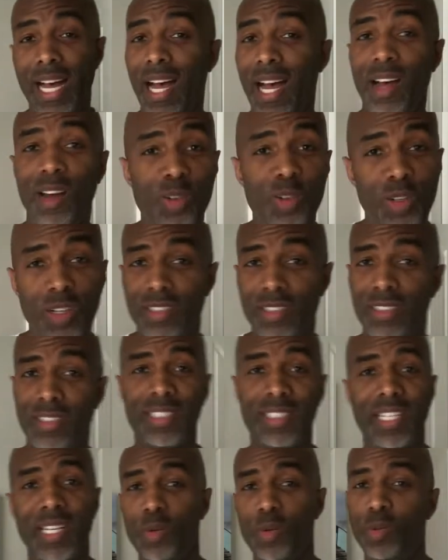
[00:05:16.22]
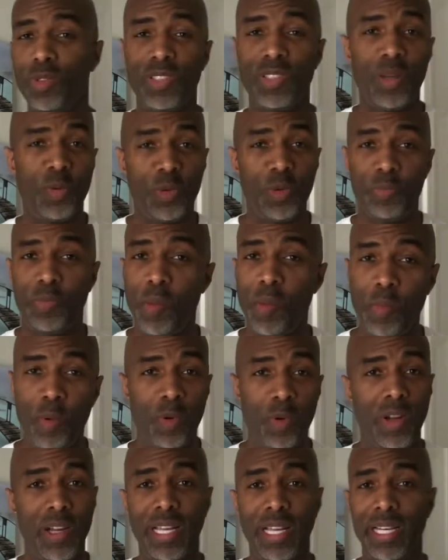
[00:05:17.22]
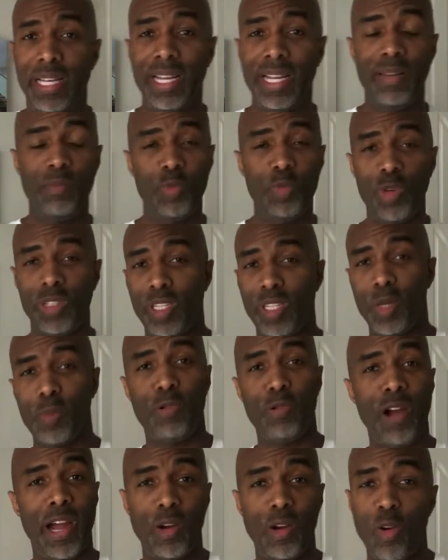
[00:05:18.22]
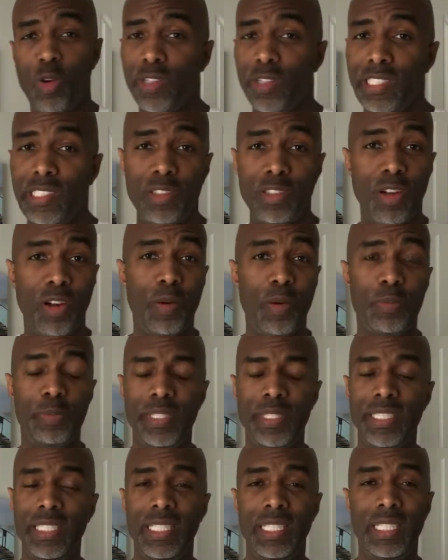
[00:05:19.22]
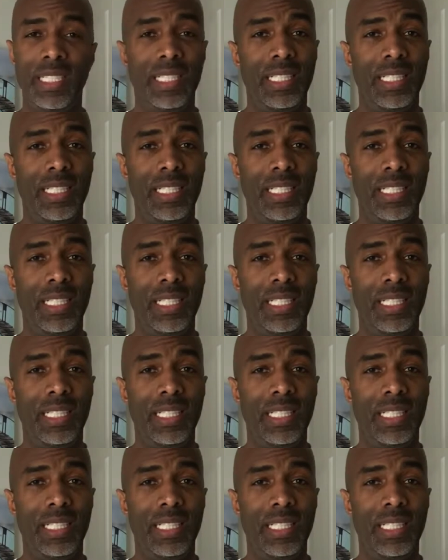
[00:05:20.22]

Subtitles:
I don't understand what's up with people and what their priorities are, but